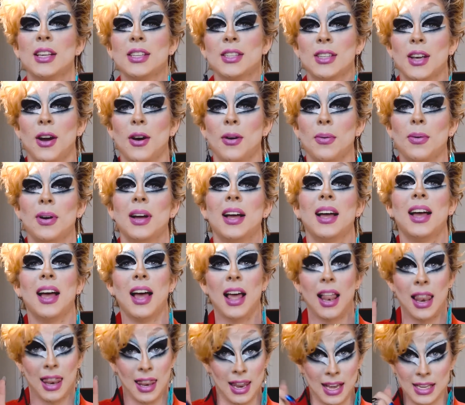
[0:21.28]
So,
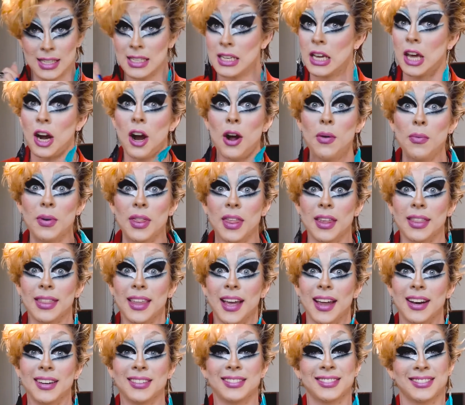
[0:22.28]
let's get on with it
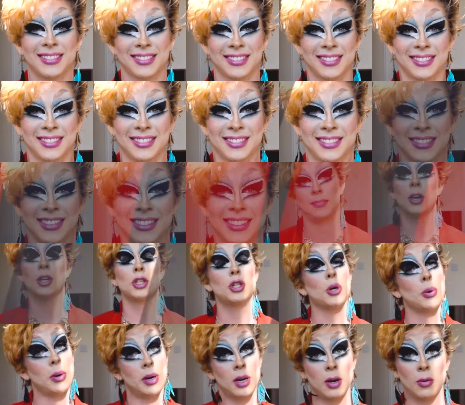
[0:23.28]
then.
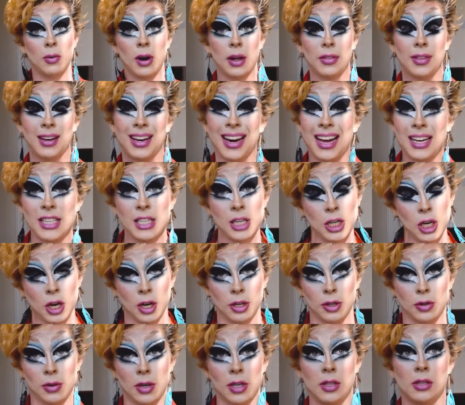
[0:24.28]
So in around the
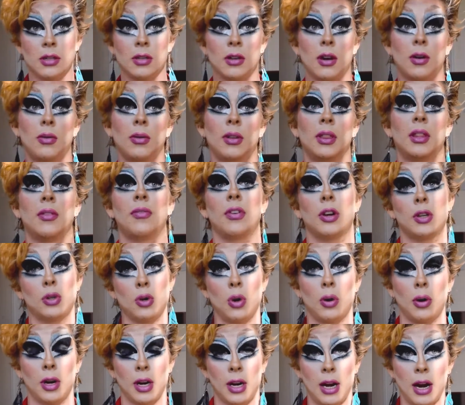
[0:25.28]
1900s, or in the
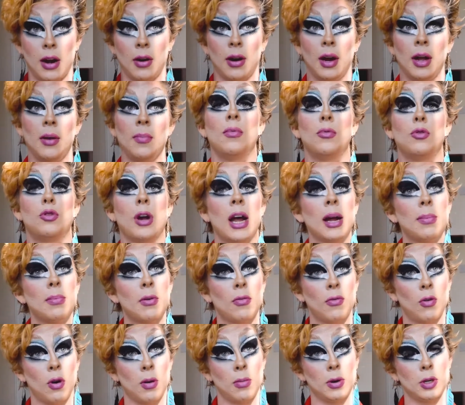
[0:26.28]
Victorian era, drag
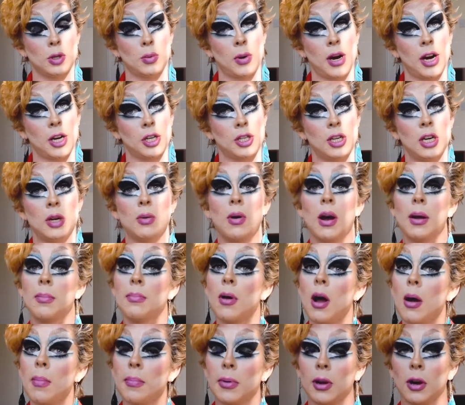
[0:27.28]
performers were actually quite
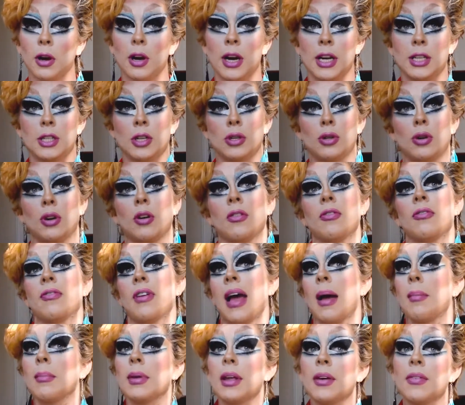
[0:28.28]
popular as a sort of
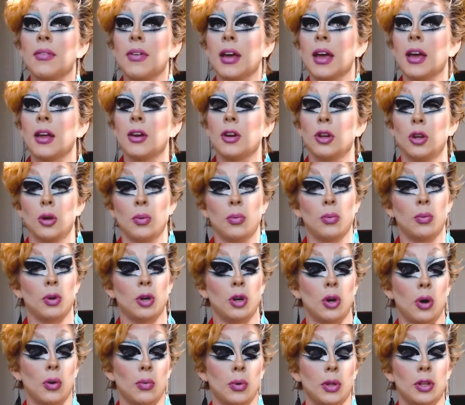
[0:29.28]
family event. You
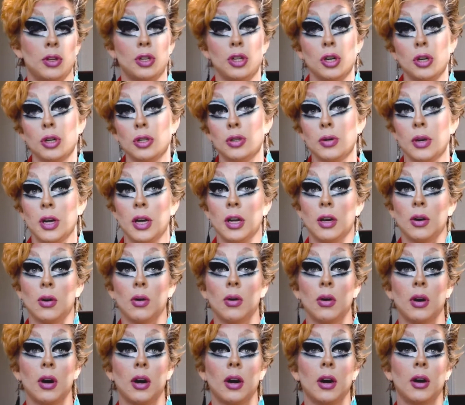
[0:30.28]
would go with children
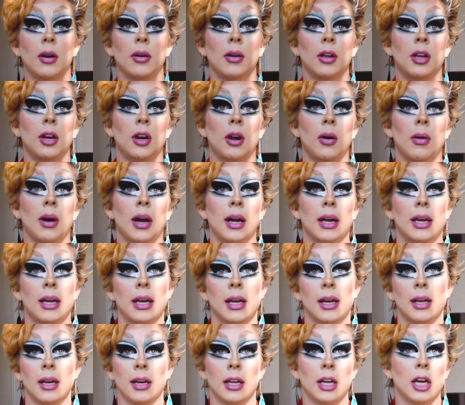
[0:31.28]
or, a
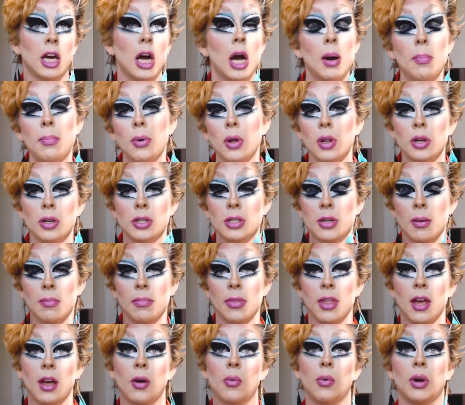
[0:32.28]
giggly couple or
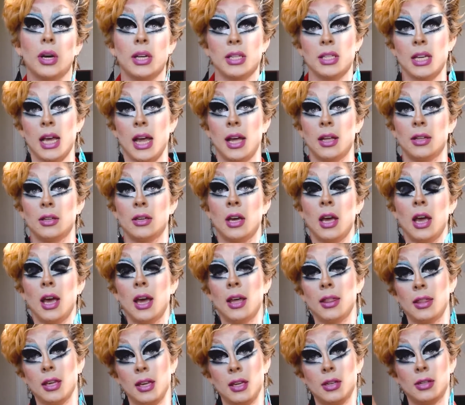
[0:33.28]
something would attend
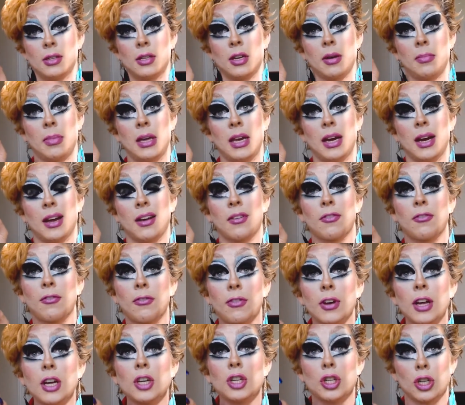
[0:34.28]
these comedic
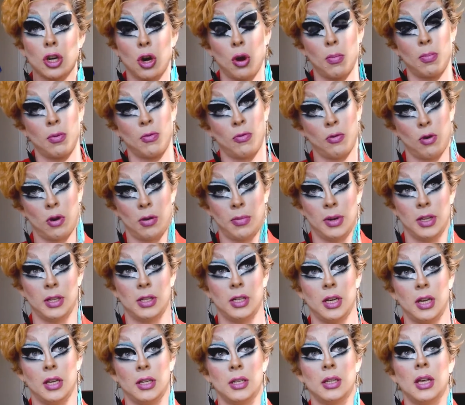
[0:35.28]
freak show
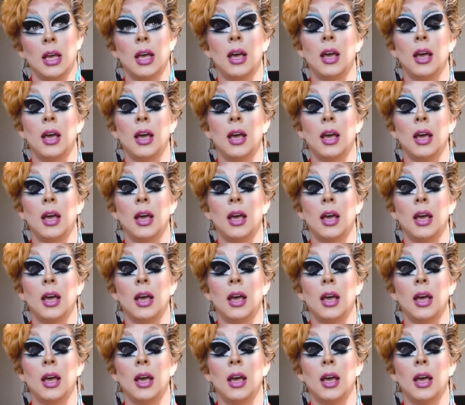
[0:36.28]
performances